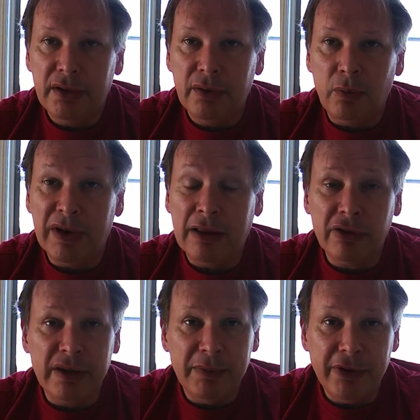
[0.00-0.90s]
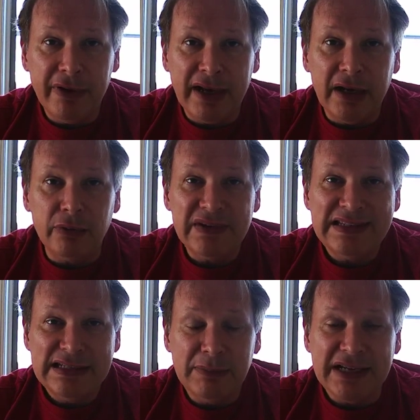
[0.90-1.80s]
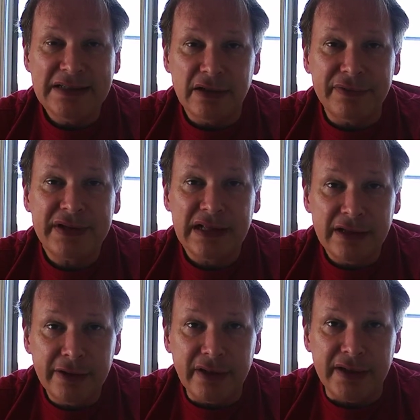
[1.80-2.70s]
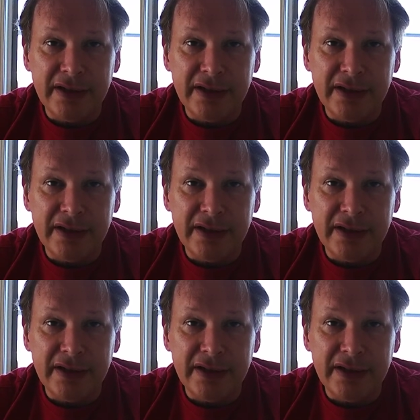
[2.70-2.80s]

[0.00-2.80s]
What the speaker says: When I look in the mirror and I don't see myself clearly,